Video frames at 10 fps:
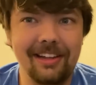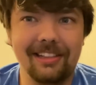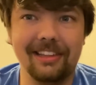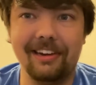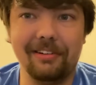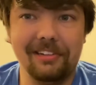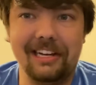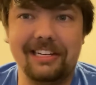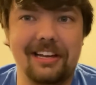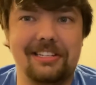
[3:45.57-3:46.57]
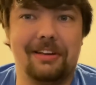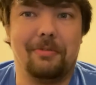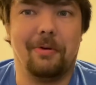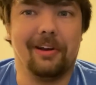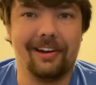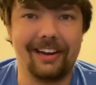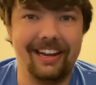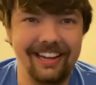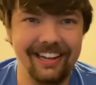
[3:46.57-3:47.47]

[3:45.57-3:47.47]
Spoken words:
literally doesn't work.